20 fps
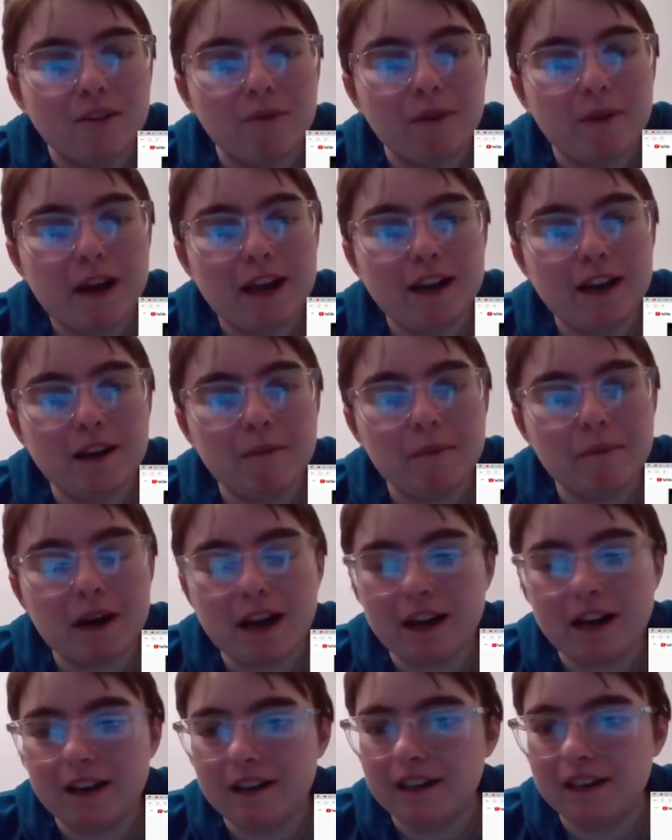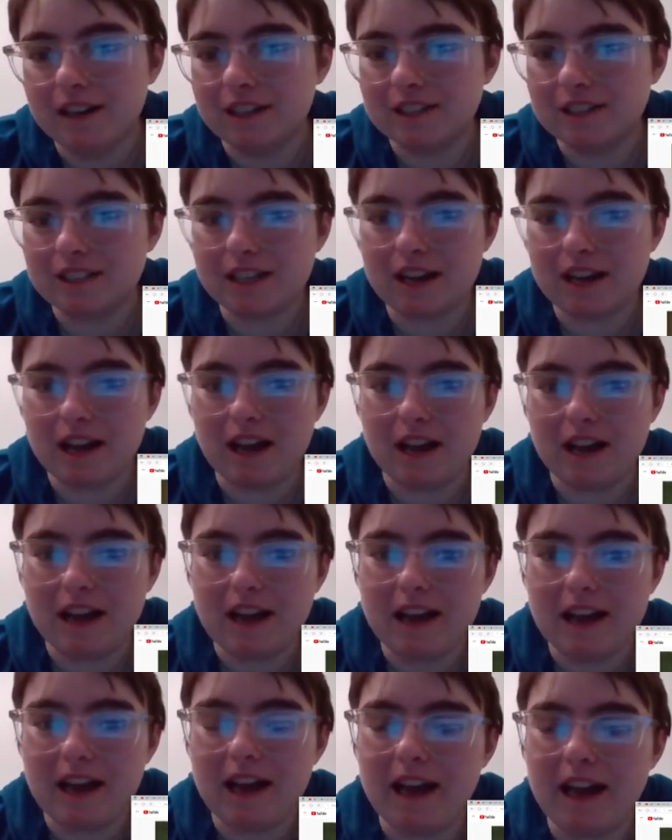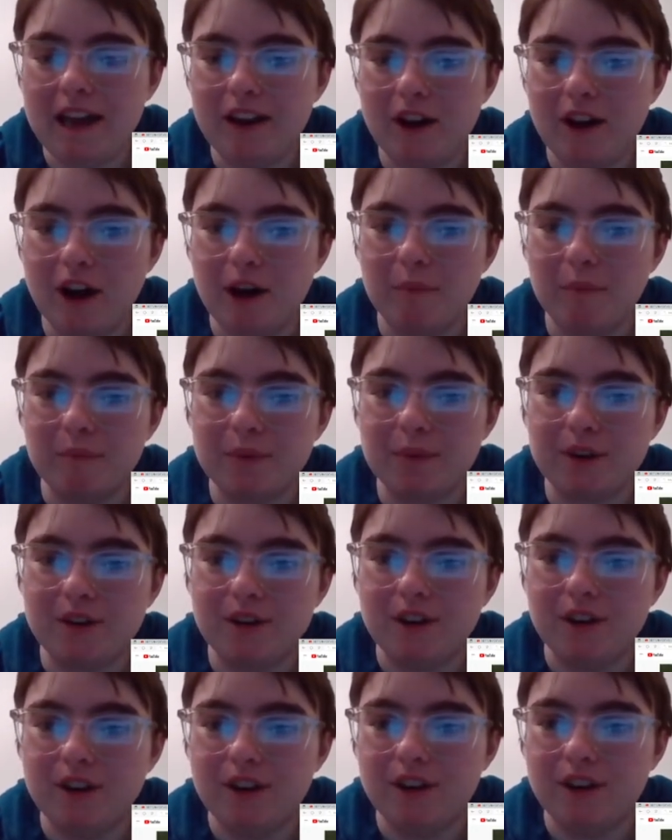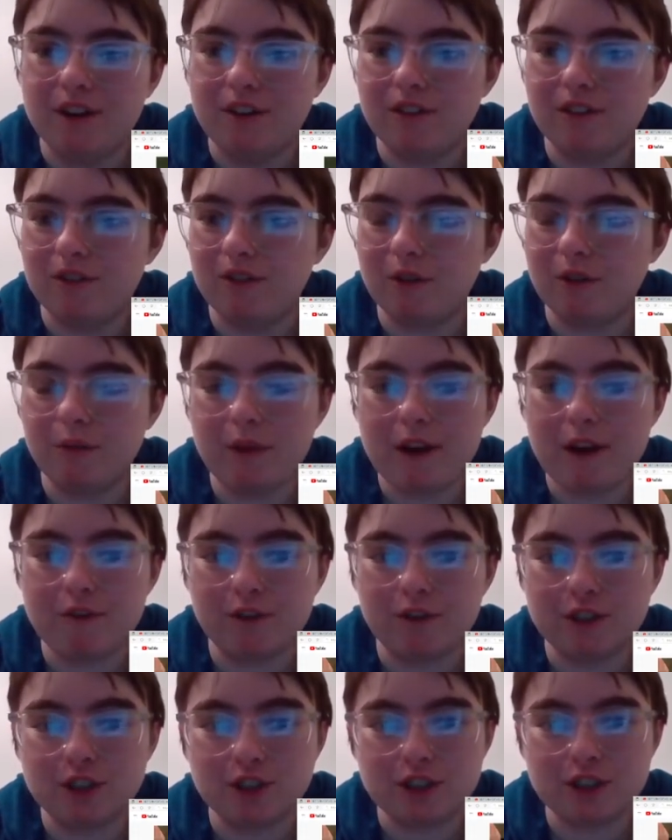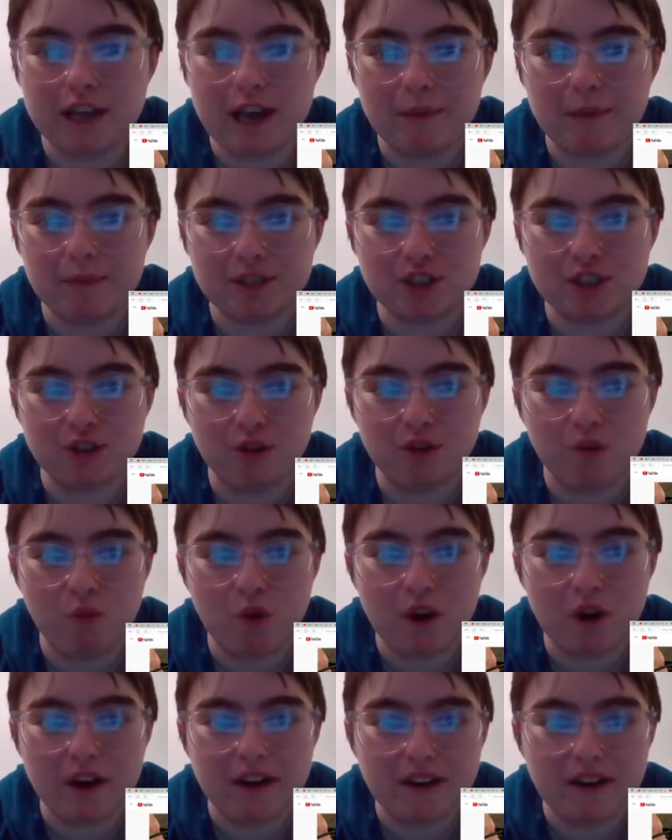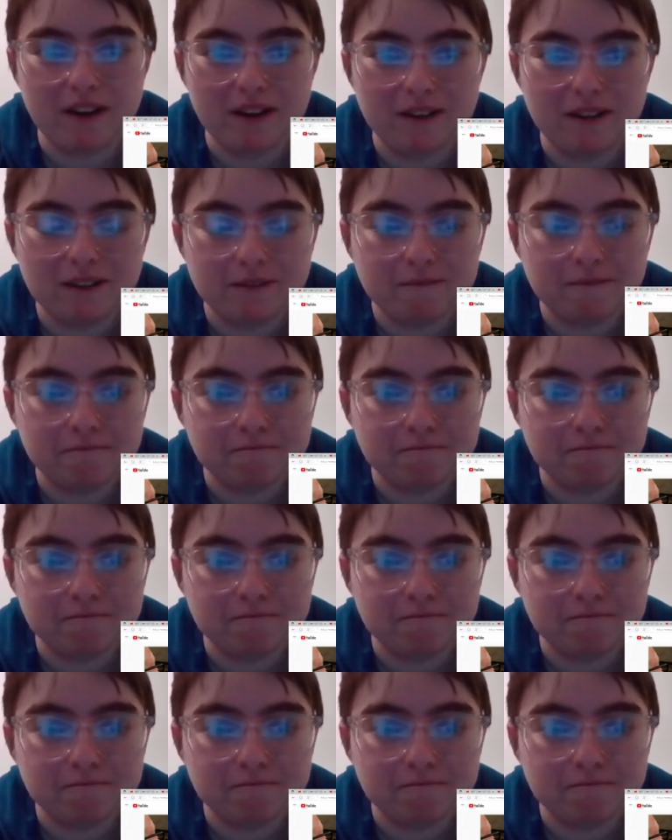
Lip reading: Radamon is a head humper. A reference to episode 1.